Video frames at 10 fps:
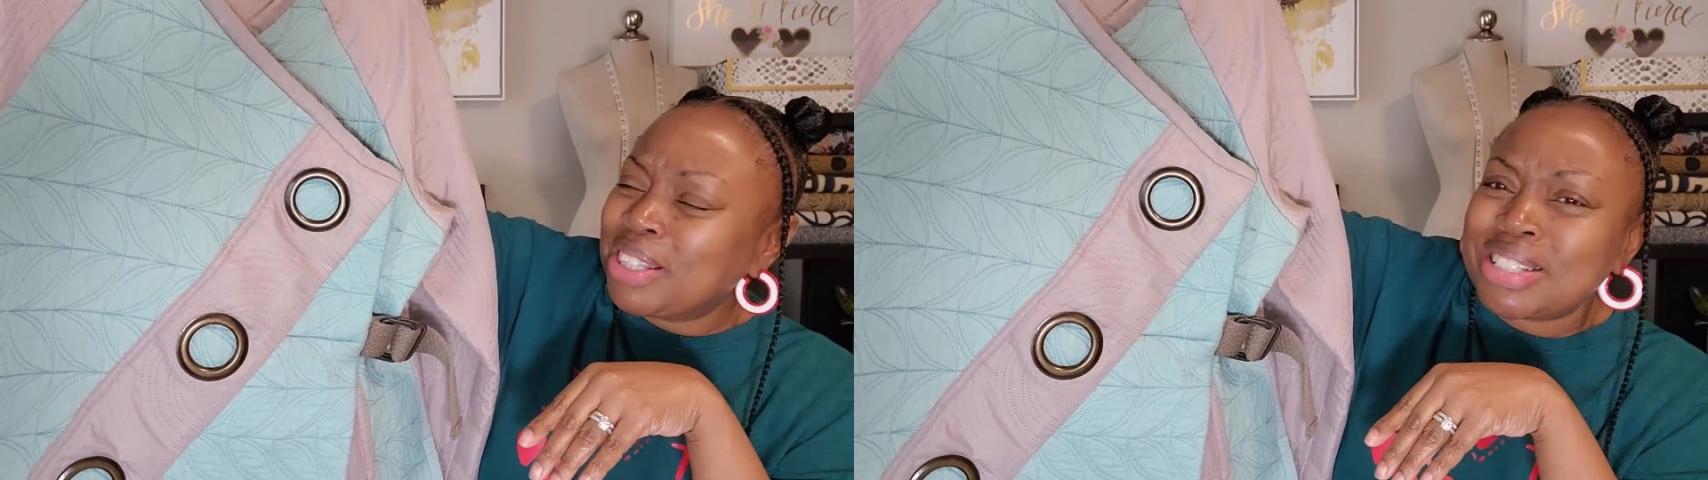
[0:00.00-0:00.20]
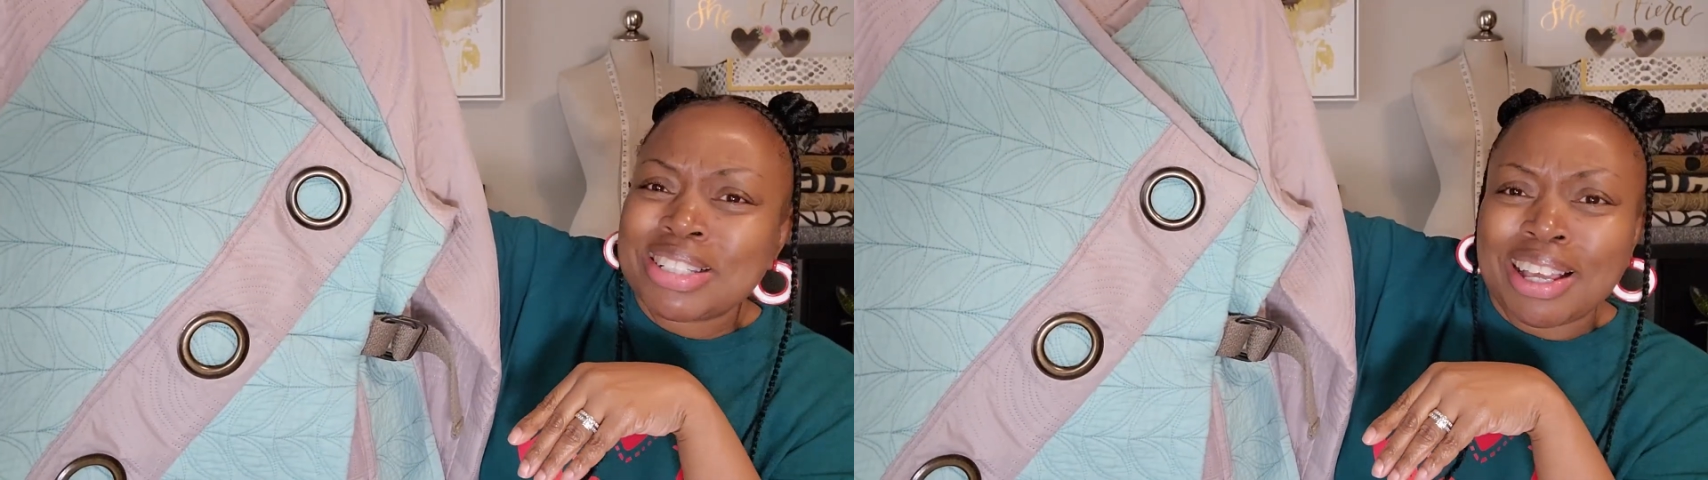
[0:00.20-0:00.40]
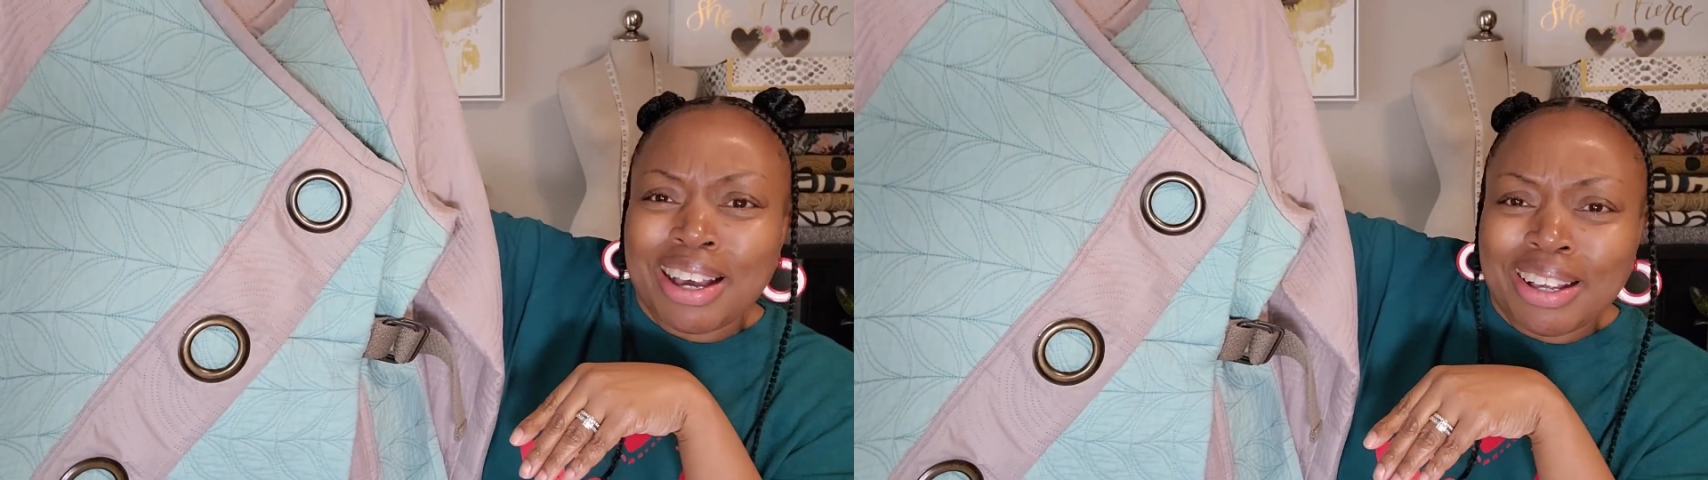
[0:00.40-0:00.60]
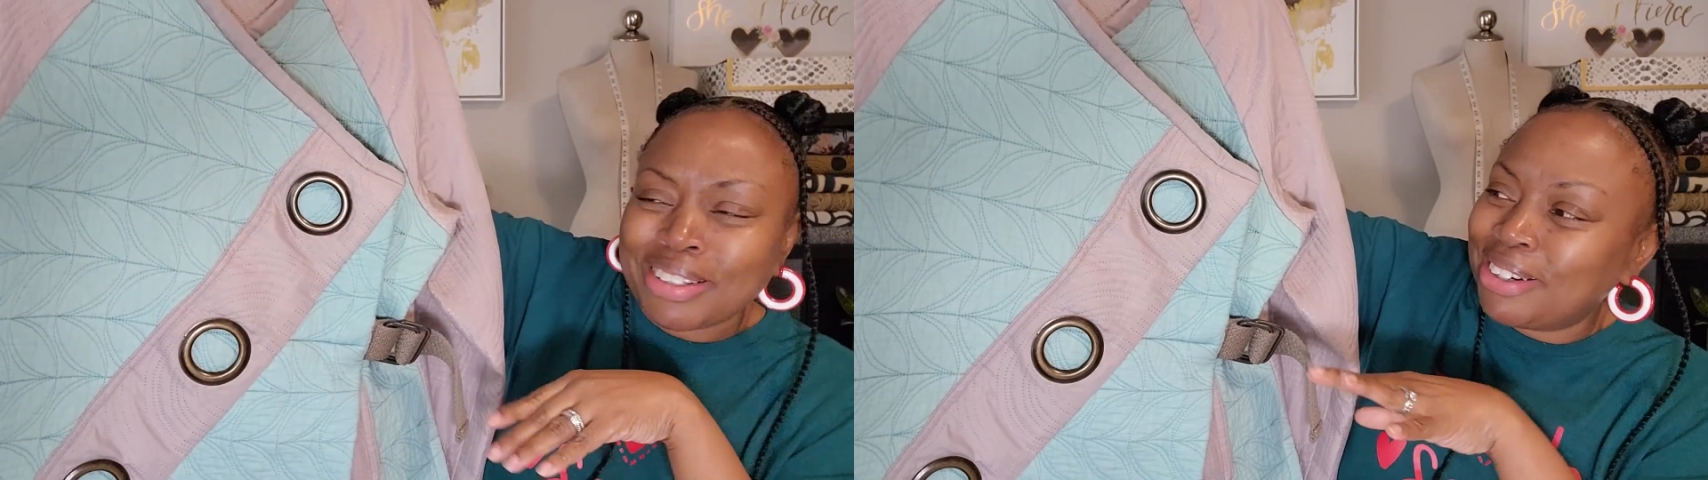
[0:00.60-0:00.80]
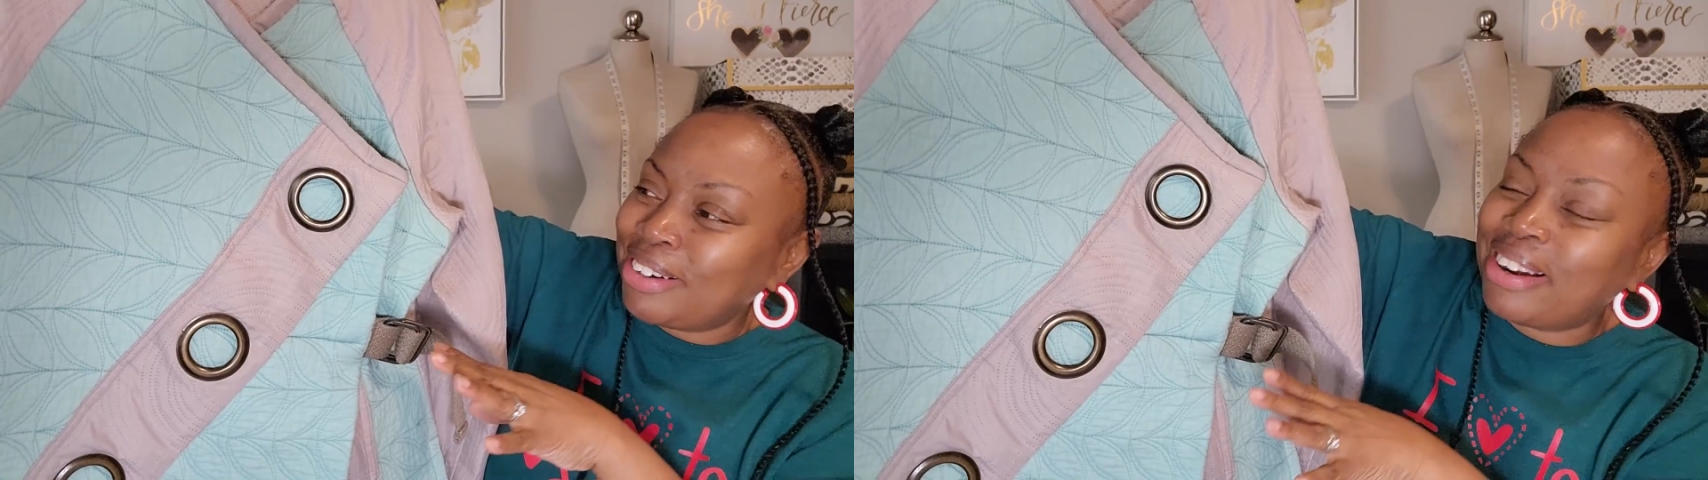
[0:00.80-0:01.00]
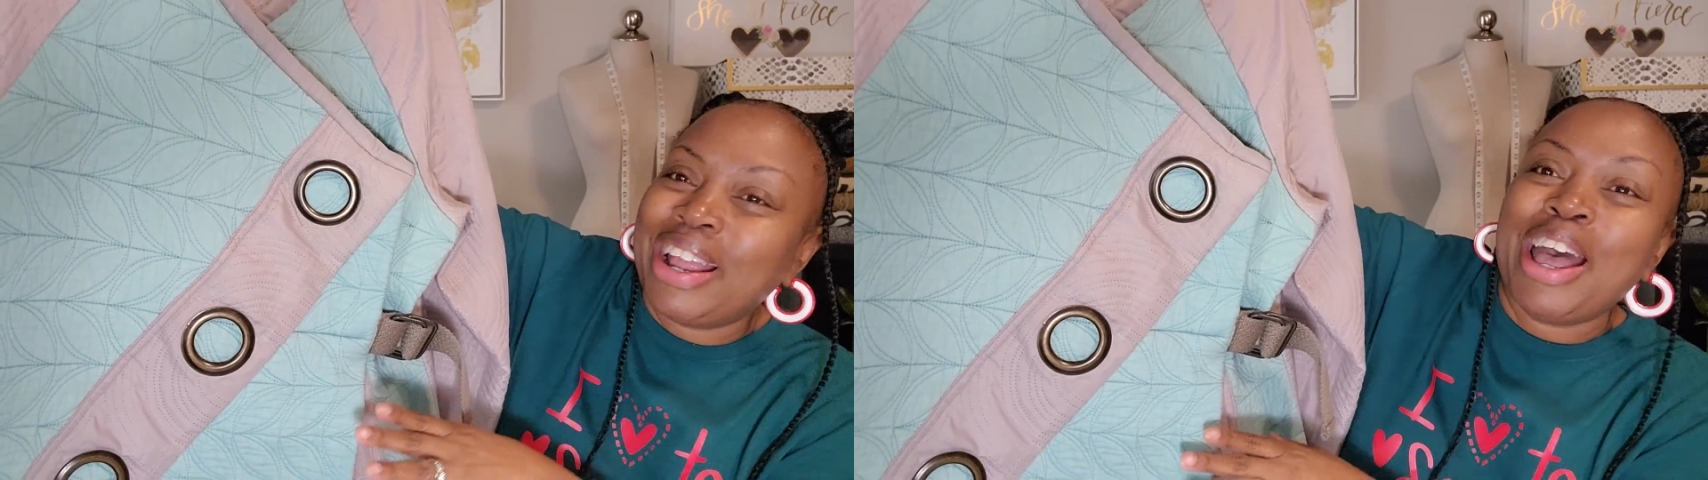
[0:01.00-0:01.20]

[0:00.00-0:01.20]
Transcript: this color.